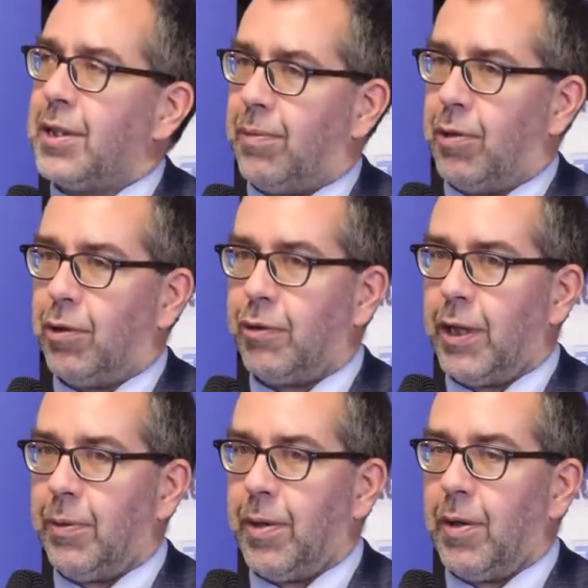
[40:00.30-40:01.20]
separate
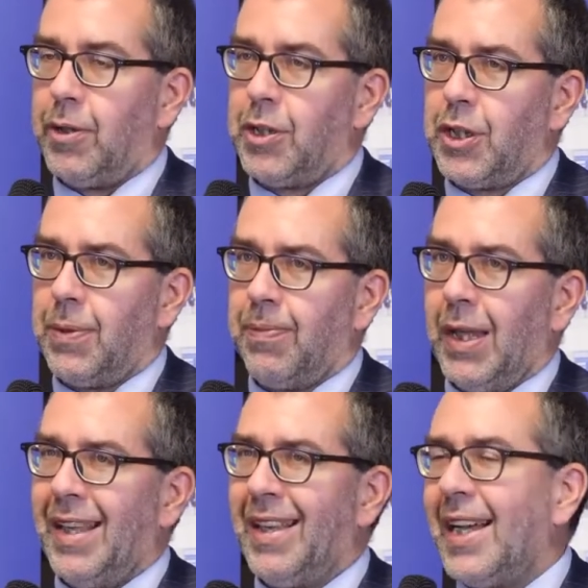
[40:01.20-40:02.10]
great powers,
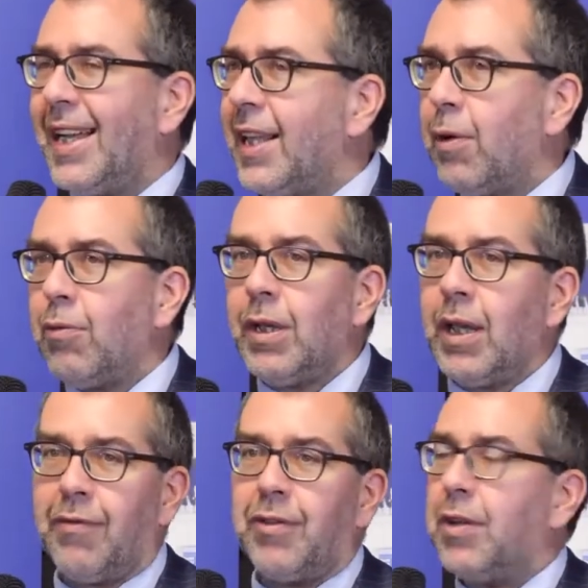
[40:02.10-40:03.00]
and they
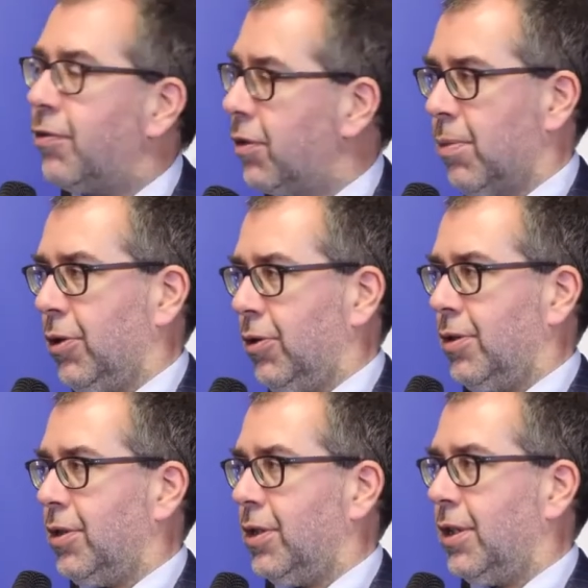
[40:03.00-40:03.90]
will have different
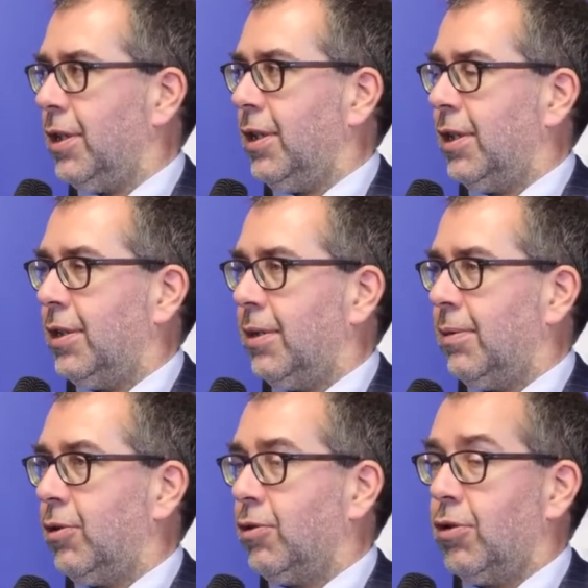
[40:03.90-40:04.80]
models, uh, and
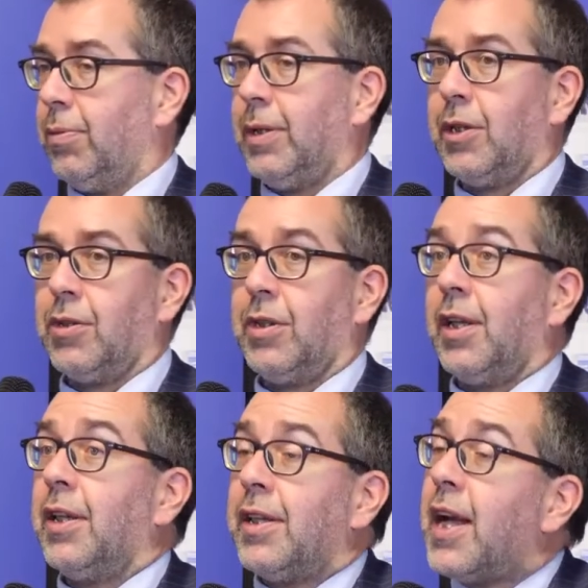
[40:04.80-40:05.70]
also because
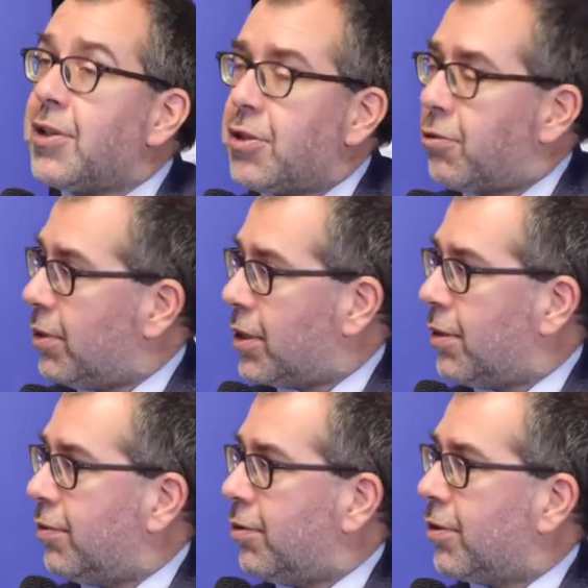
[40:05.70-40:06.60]
their their history is
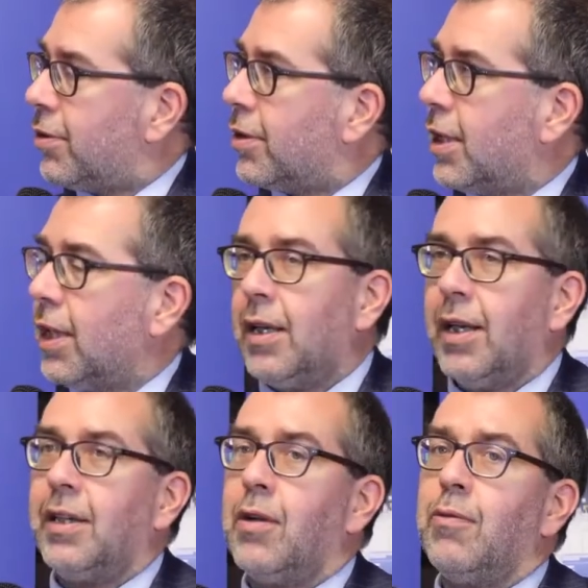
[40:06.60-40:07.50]
different,
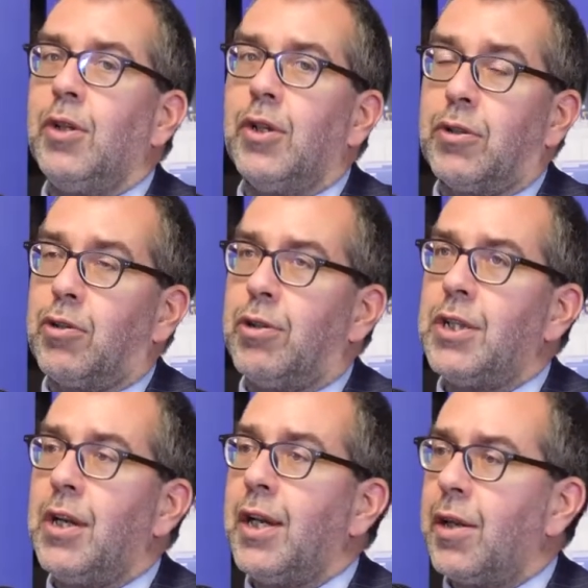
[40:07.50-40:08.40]
and they will not so
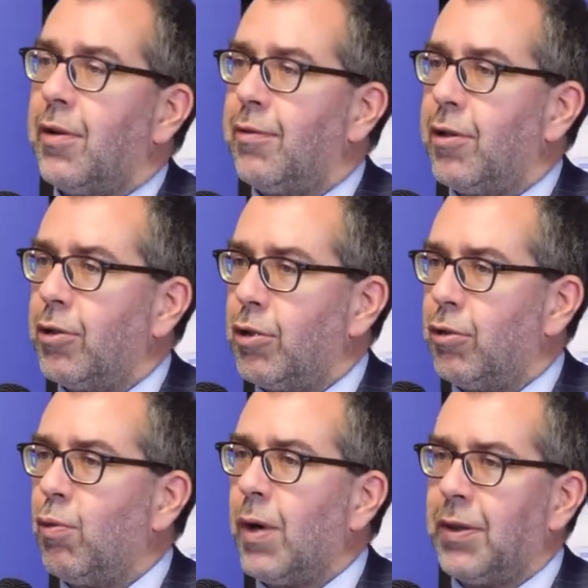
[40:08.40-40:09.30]
easily
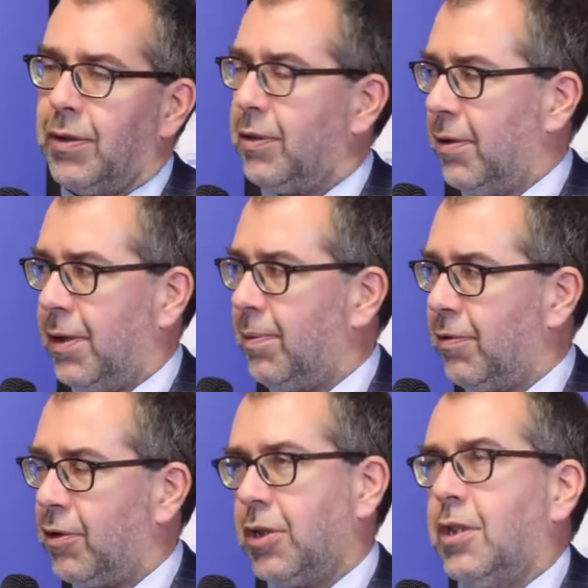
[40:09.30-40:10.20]
converge to one type
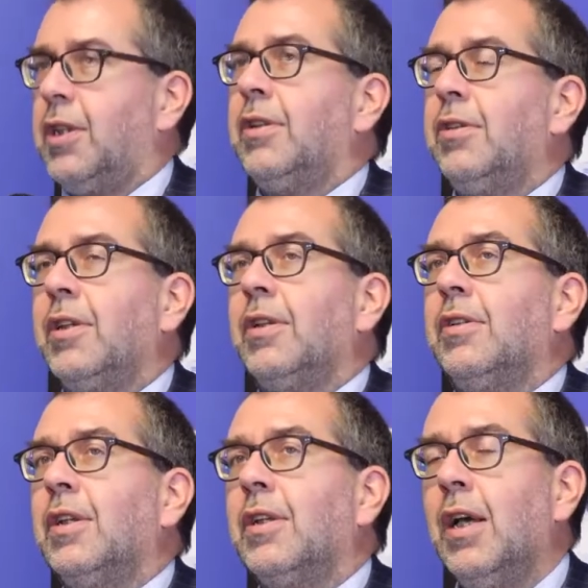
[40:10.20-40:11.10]
of society. I
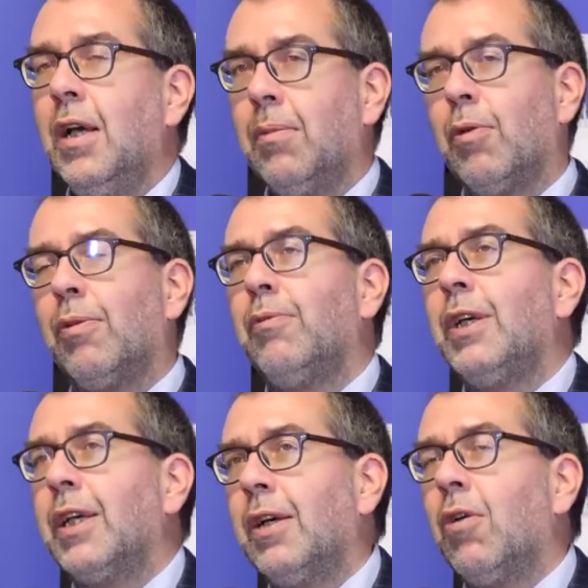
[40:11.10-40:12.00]
think, but what
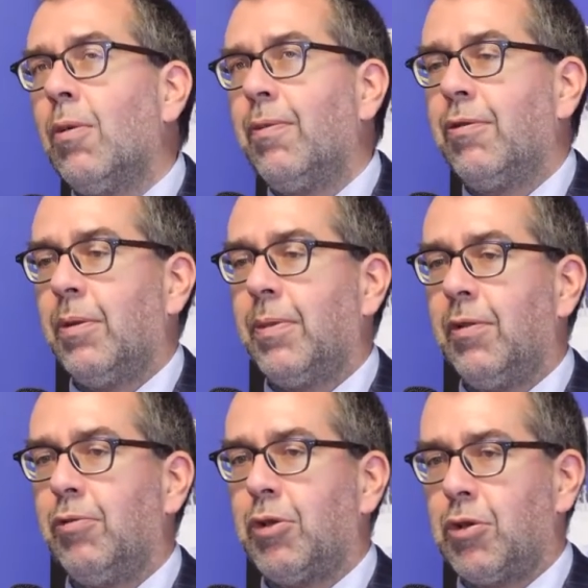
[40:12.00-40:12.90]
we can hope for in
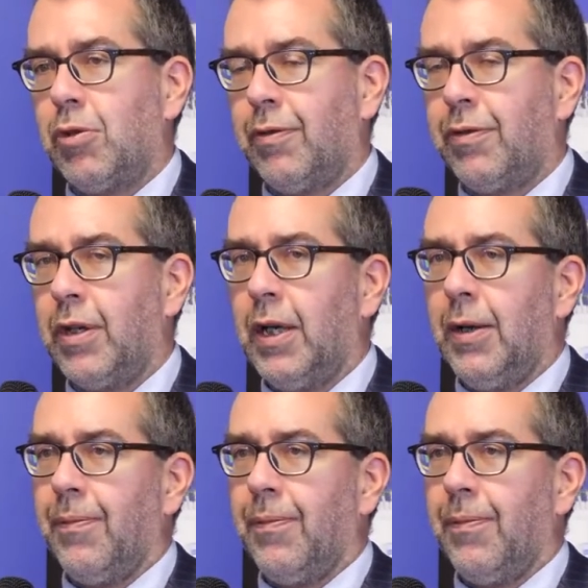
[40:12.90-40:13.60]
my view is a sort of